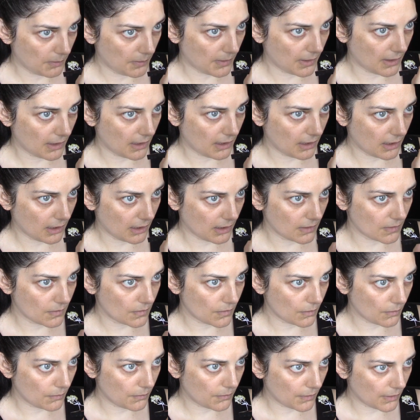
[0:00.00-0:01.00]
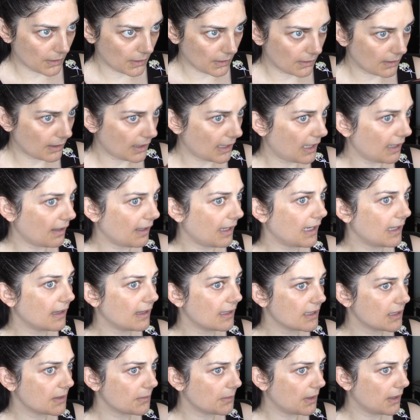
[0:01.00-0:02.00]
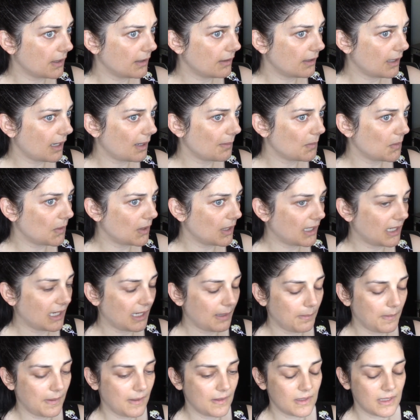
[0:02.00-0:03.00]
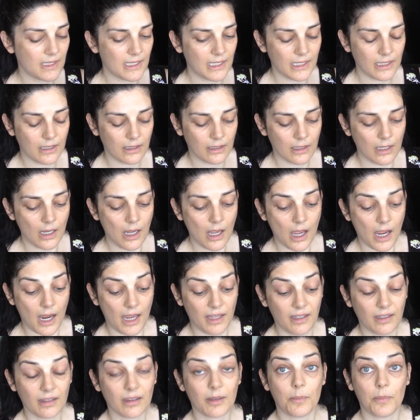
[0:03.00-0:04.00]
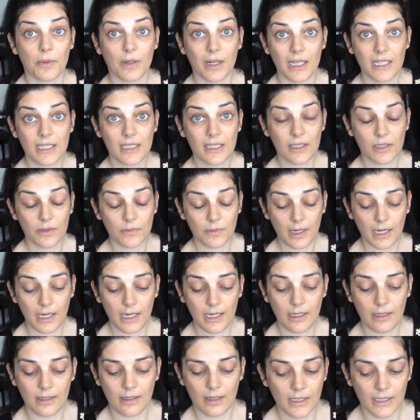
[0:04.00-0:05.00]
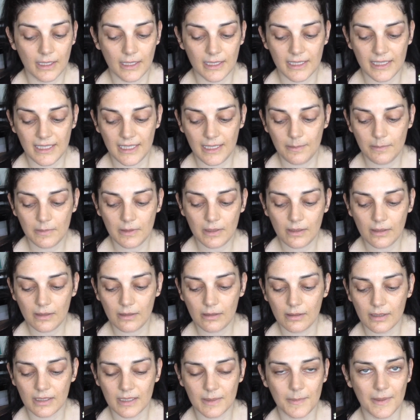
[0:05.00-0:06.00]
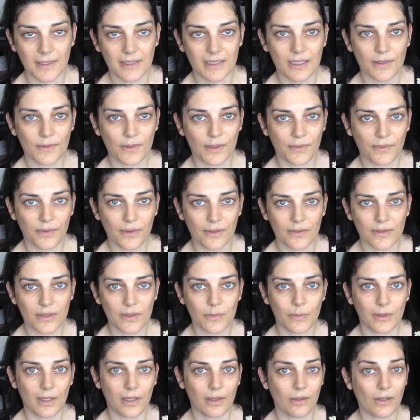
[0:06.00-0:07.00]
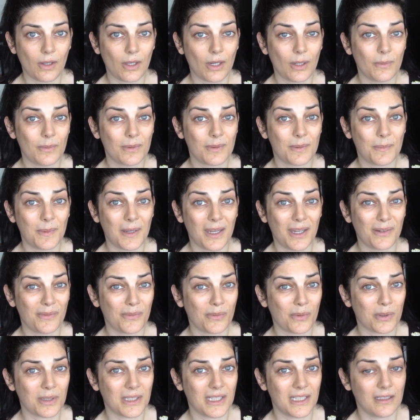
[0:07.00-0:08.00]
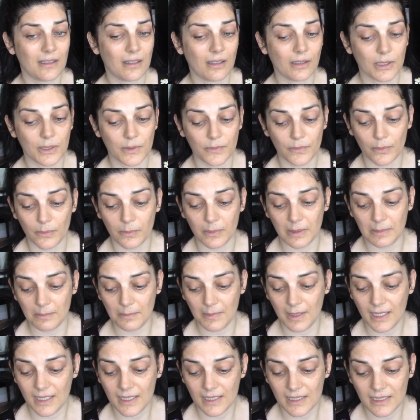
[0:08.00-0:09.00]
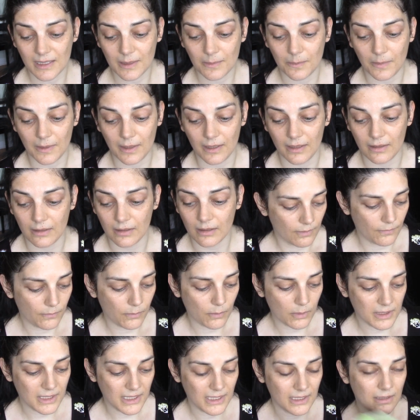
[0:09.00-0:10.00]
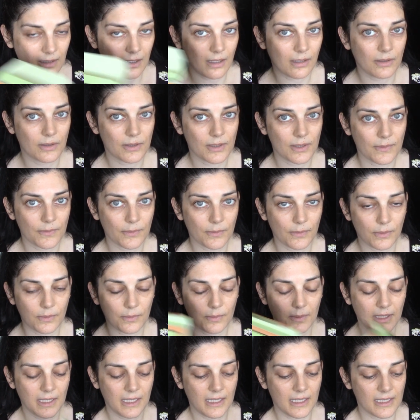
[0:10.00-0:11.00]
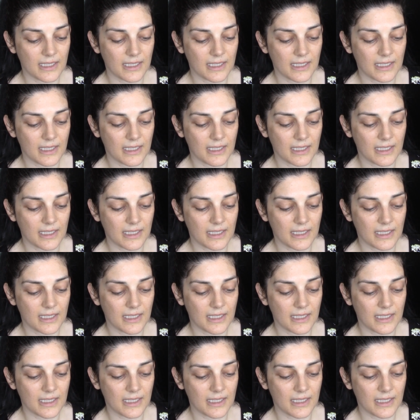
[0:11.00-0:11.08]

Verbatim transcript: But so far, I like this one. I'm going to keep using it. I think the price is right. It seemed a little expensive at first when I thought I was paying $14 for one mask, but $14 for three